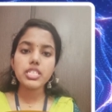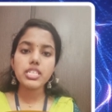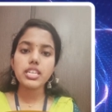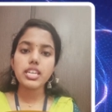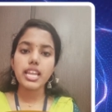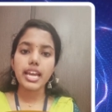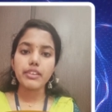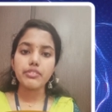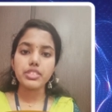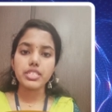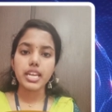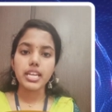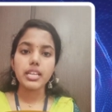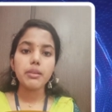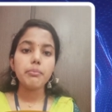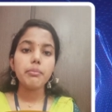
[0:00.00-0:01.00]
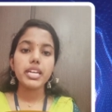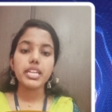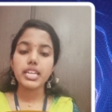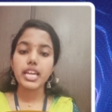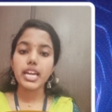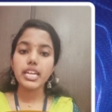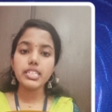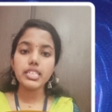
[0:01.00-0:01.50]
in lifestyle but
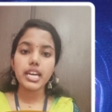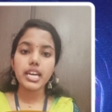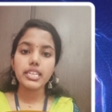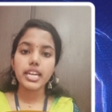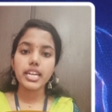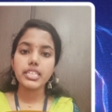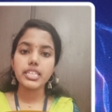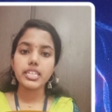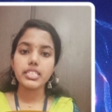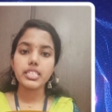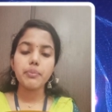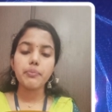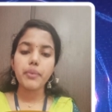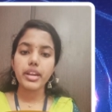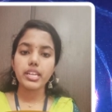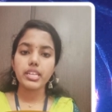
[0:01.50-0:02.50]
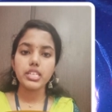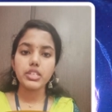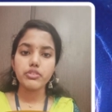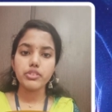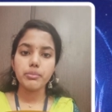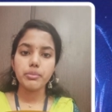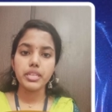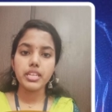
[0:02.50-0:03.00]
none targeted the pregnant
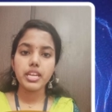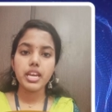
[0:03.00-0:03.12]
women.